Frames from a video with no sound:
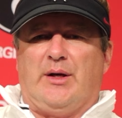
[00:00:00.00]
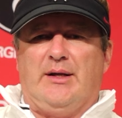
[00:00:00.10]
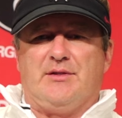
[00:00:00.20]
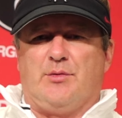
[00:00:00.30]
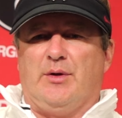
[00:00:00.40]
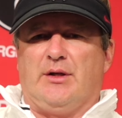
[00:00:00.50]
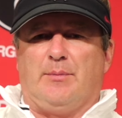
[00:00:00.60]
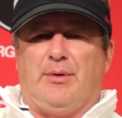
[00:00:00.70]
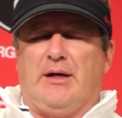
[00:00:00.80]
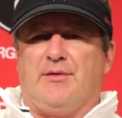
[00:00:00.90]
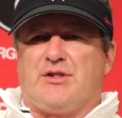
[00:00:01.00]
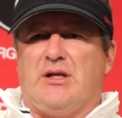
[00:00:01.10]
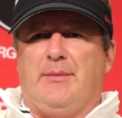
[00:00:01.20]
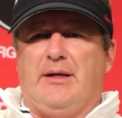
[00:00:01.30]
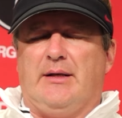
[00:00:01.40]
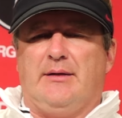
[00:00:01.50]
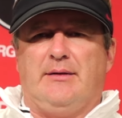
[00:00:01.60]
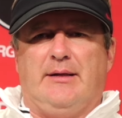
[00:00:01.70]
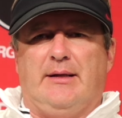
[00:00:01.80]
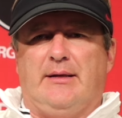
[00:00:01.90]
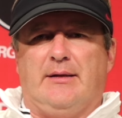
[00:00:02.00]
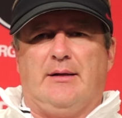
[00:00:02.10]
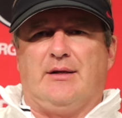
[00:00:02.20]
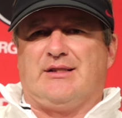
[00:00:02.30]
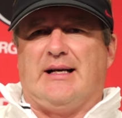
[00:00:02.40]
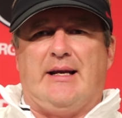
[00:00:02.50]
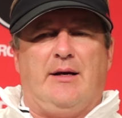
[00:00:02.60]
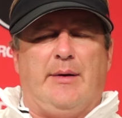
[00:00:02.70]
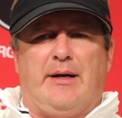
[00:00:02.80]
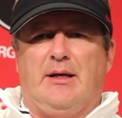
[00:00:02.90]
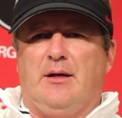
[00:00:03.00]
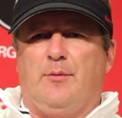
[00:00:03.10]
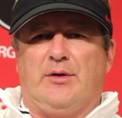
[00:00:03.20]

kid that's a really good player that's coming in and excited about him.